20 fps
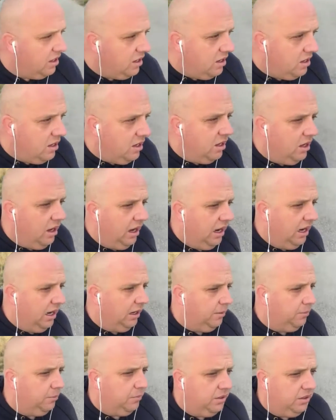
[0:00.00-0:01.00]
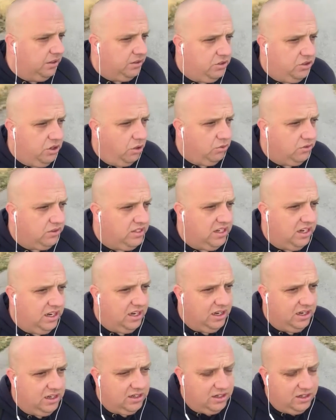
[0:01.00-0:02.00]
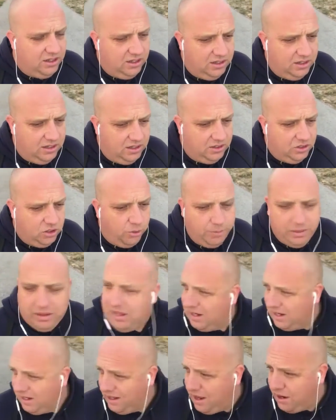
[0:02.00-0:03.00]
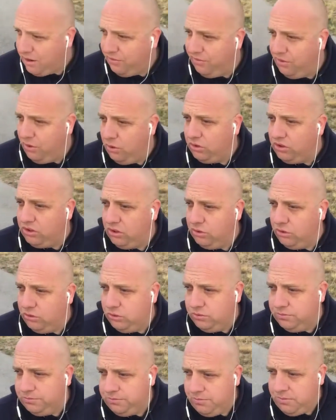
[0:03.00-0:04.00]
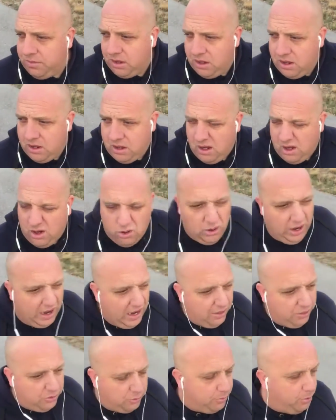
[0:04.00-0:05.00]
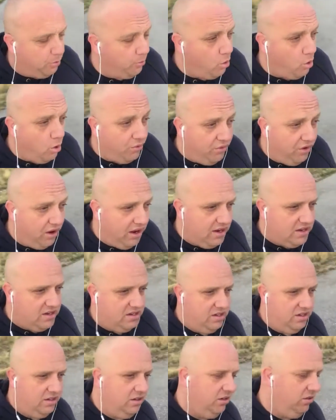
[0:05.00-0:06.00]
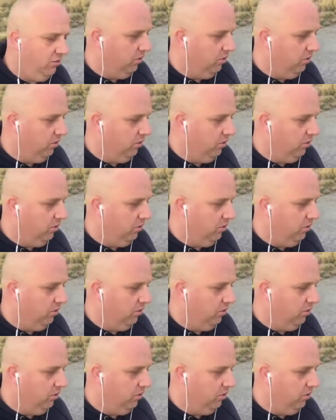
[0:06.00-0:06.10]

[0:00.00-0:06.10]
Don't be like a lot of folks who anthropomorphize, which is